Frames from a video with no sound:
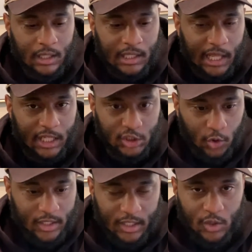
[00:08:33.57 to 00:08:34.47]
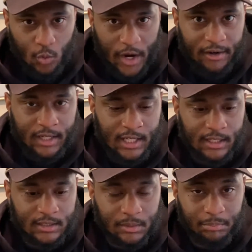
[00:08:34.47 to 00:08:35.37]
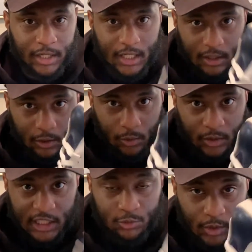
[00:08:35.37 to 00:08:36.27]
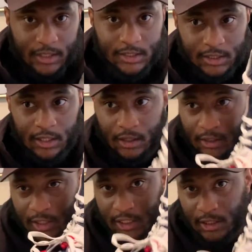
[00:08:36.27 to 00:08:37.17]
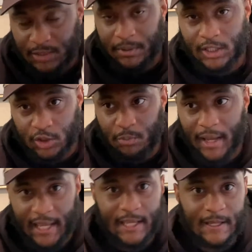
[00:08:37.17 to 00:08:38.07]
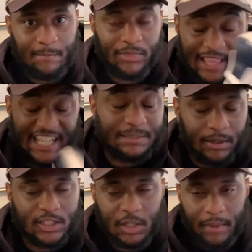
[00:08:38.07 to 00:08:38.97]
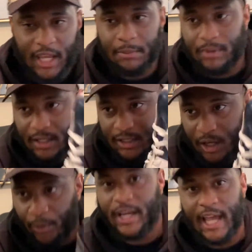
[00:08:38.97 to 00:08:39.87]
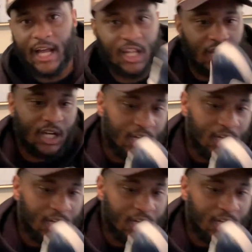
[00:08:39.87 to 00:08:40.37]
Like Jordan didn't wear these, but these was special made, not special made, but Ray Allen